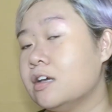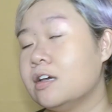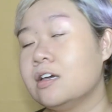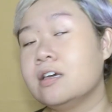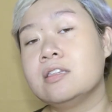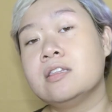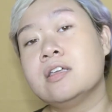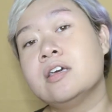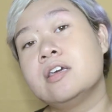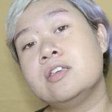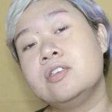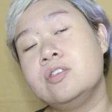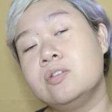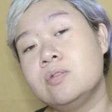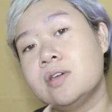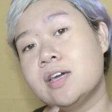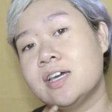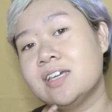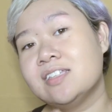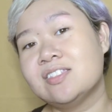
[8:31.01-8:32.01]
And you
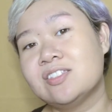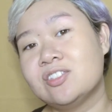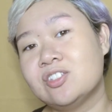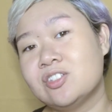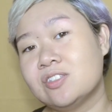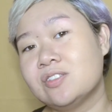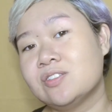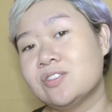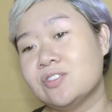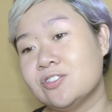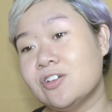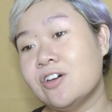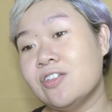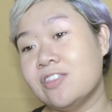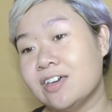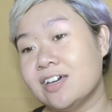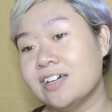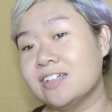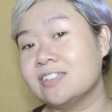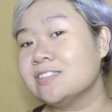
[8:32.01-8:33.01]
guys just saw
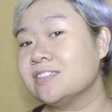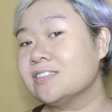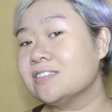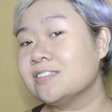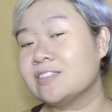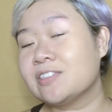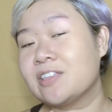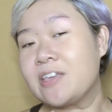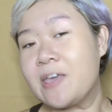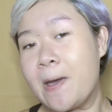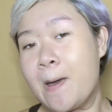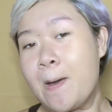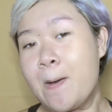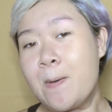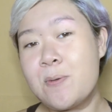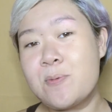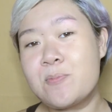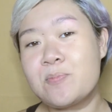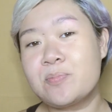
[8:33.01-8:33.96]
that. Yeah,